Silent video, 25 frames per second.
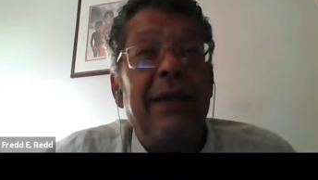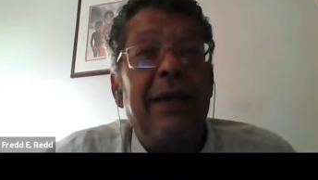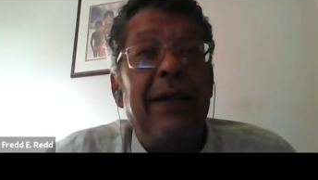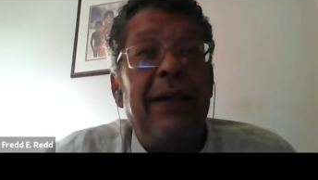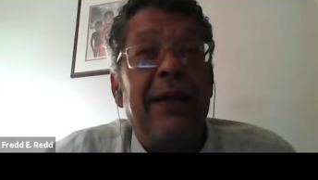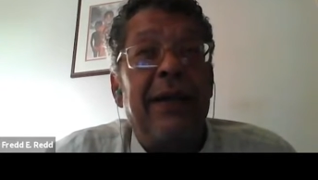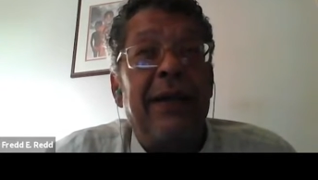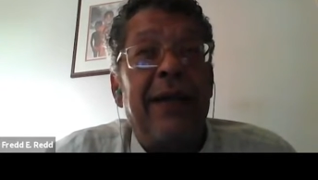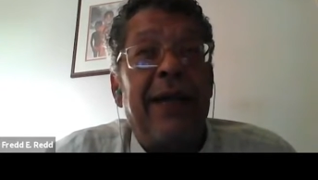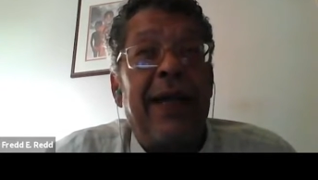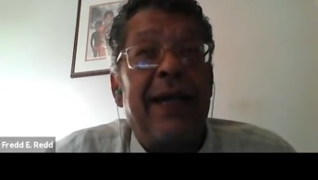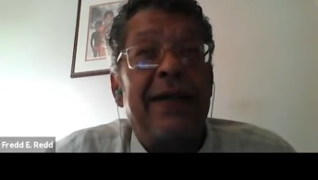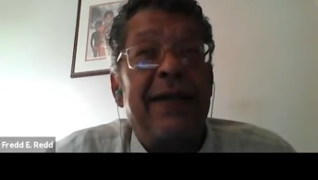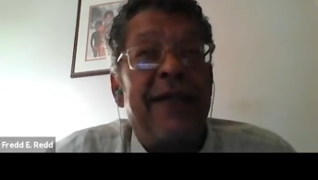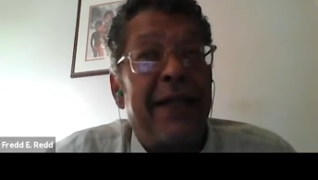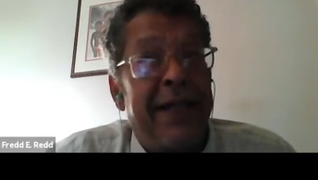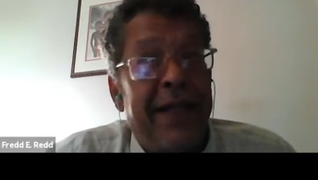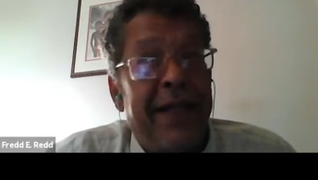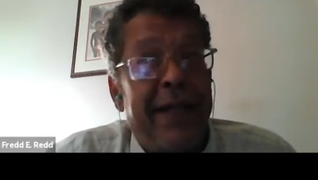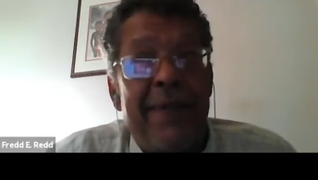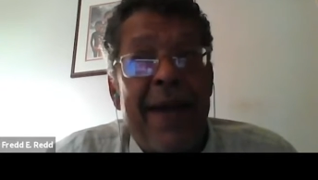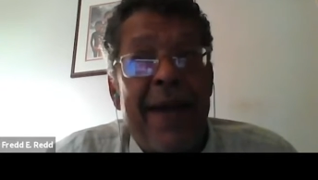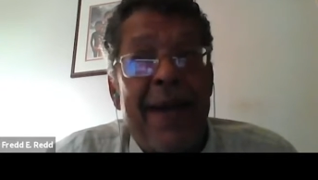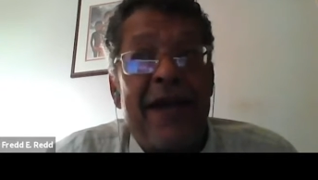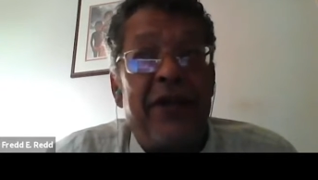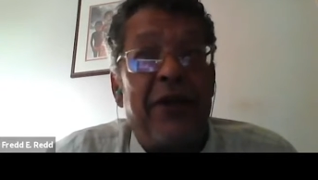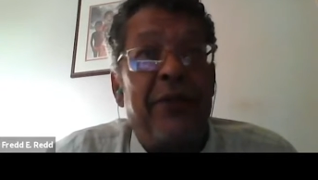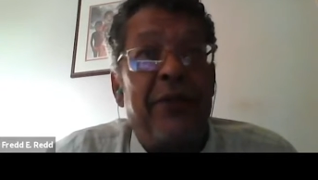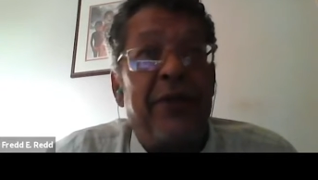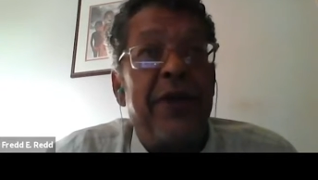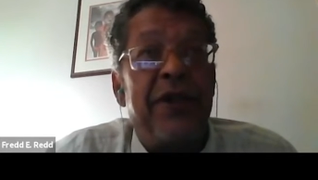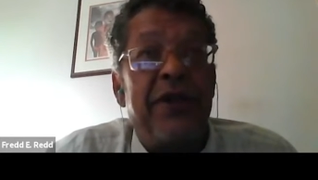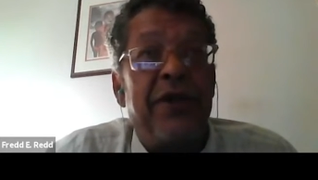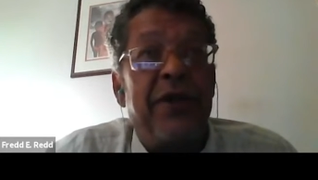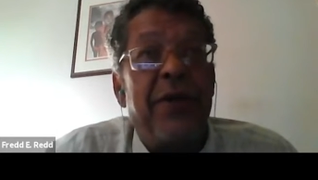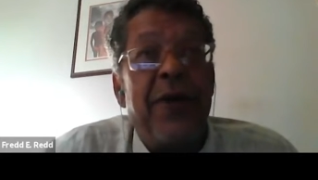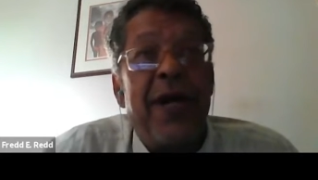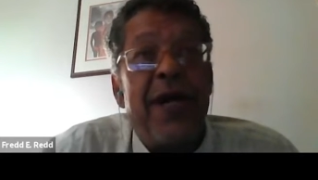like I said, to get back to your
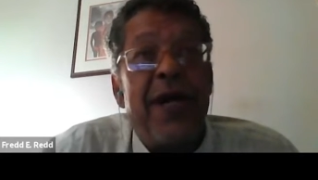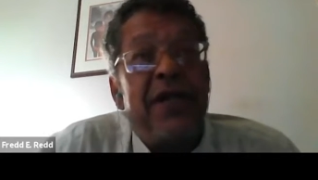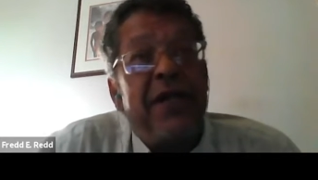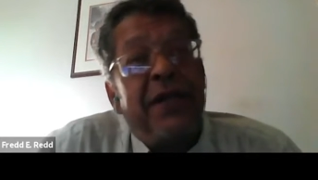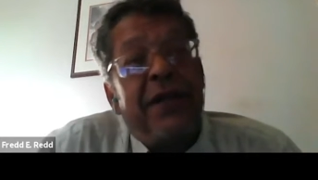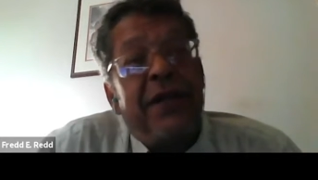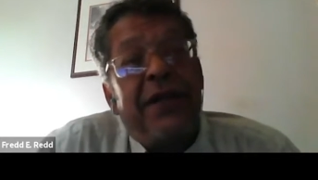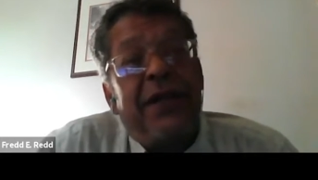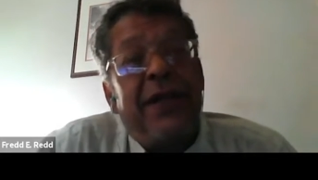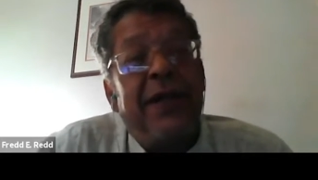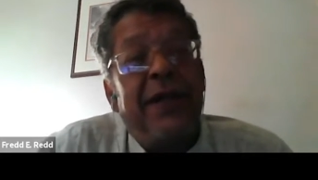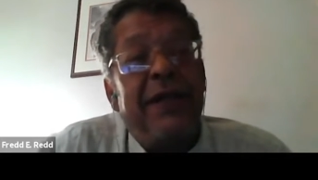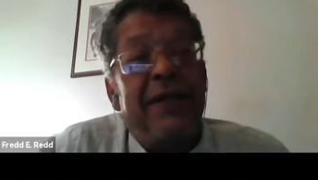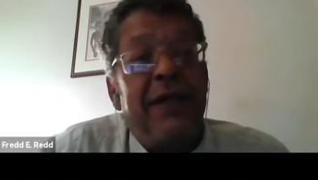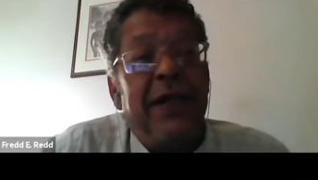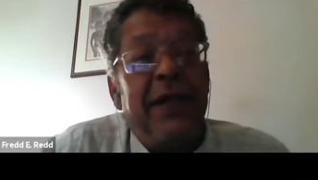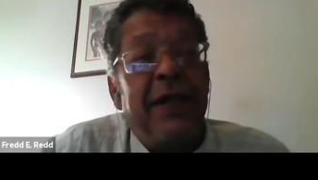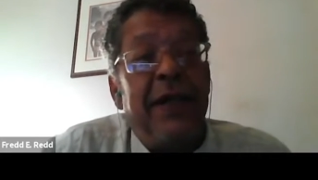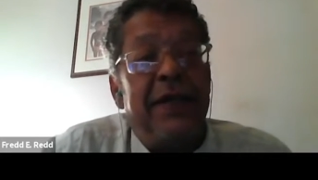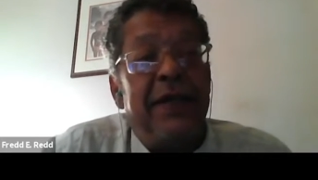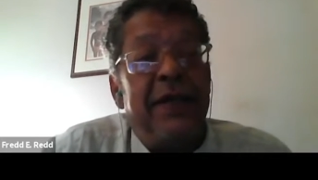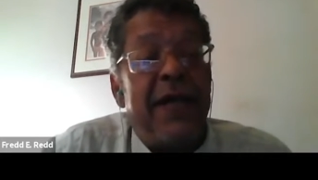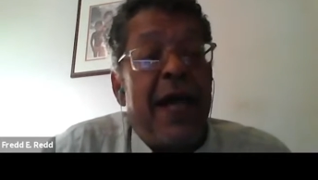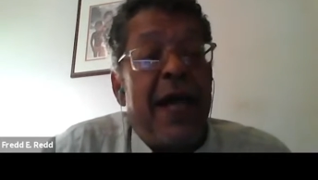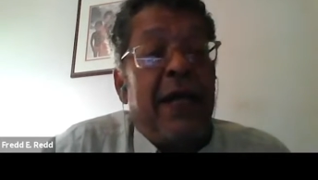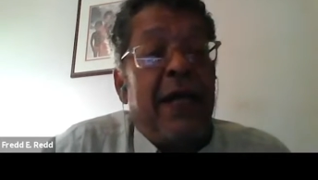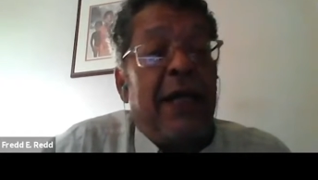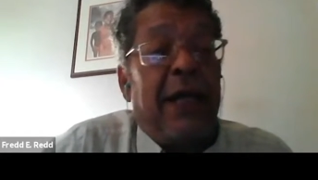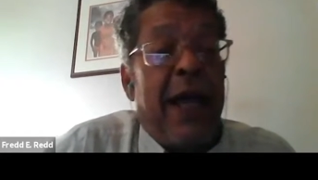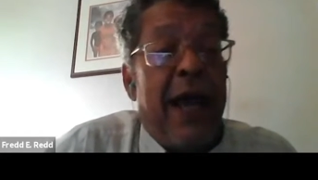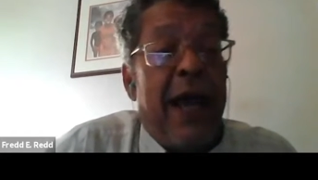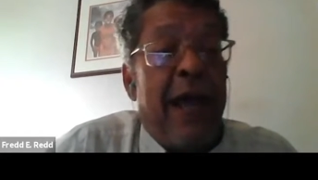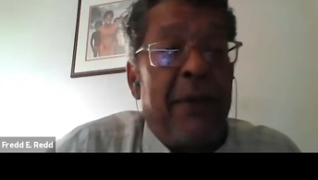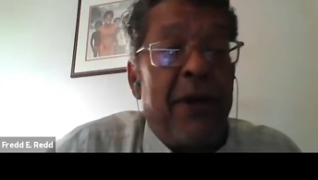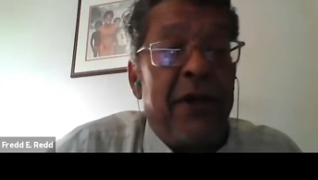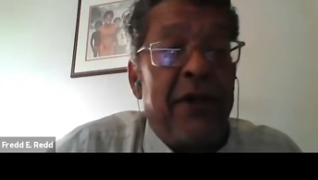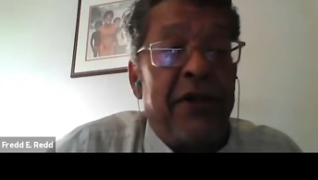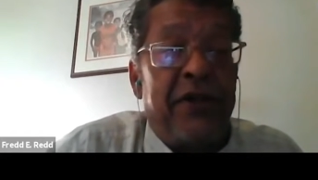original question, it's not a
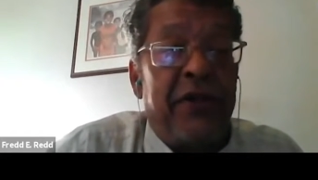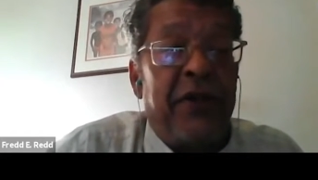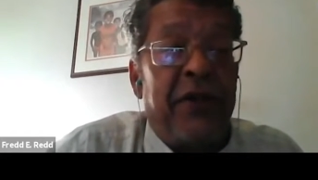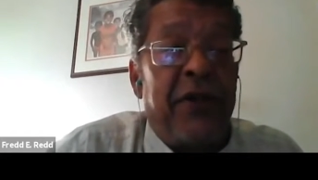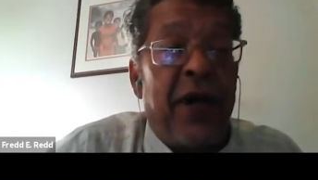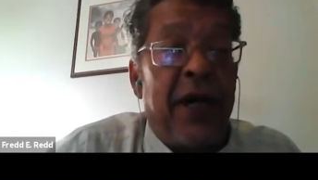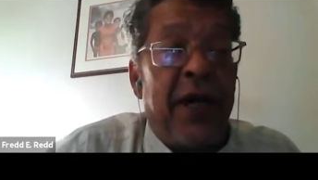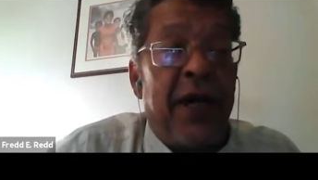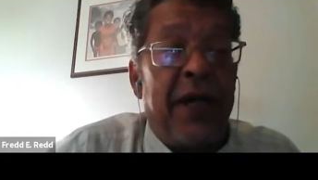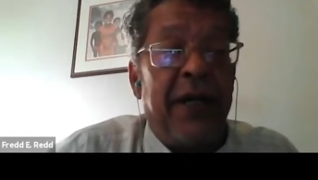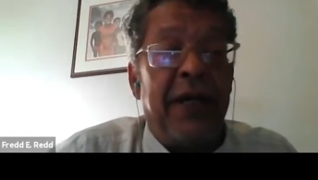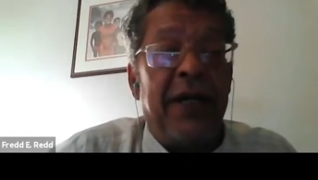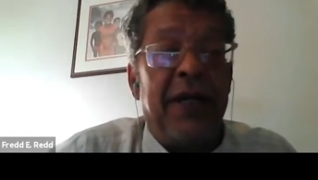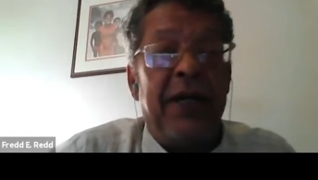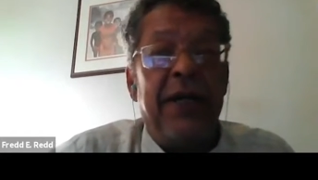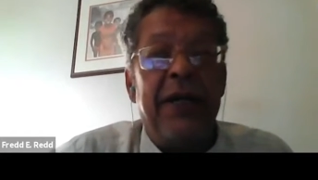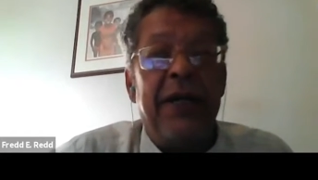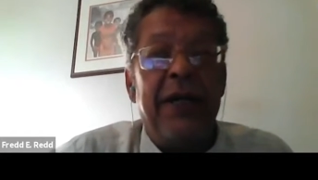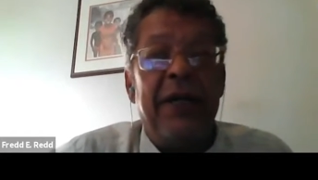glamorous drug.